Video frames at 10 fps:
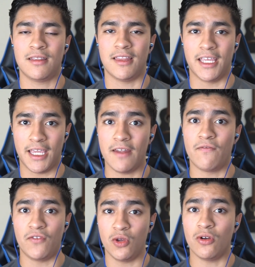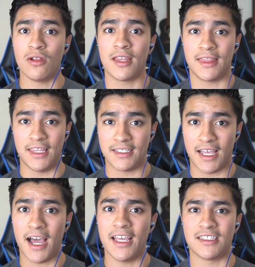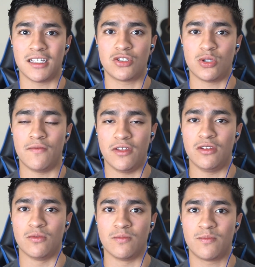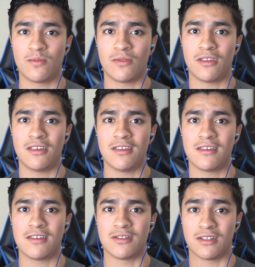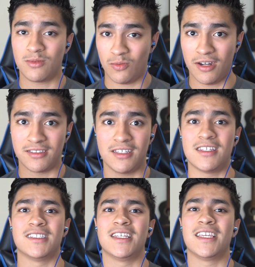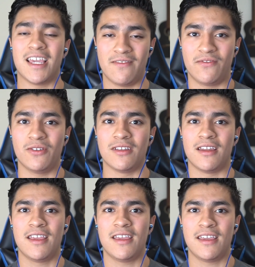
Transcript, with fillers: They can feel this high sex drive in you. Trust me when I say this, they can feel it.